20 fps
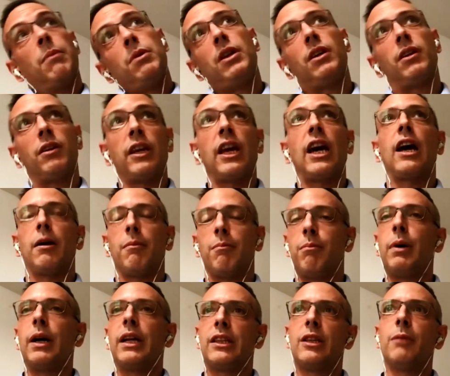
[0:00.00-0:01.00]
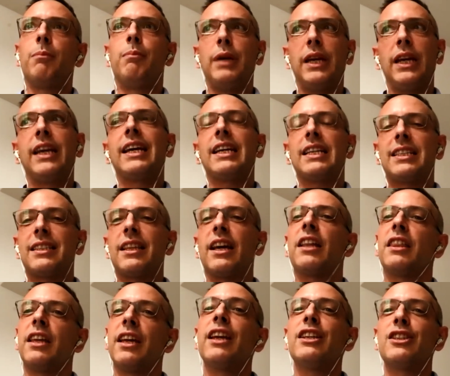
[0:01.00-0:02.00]
Maybe, yeah. But the biggest,
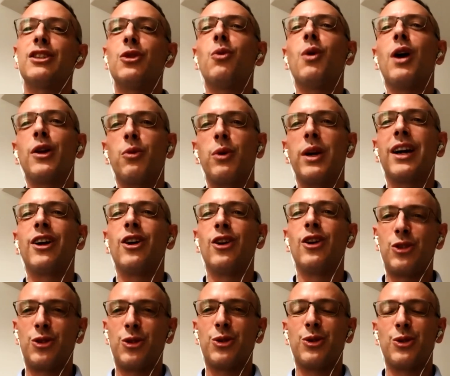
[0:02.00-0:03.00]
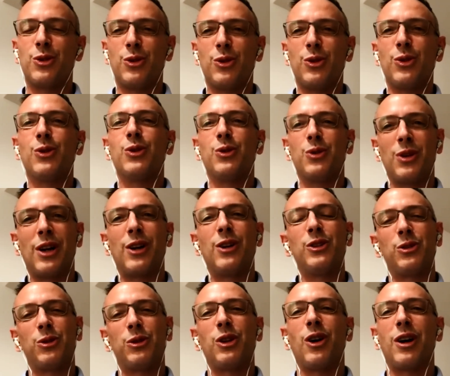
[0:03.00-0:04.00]
I think, is the one we're going to
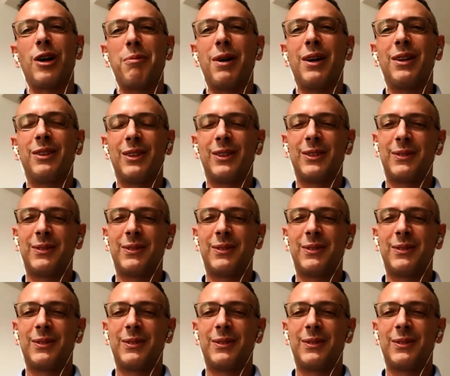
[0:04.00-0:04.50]
talk about.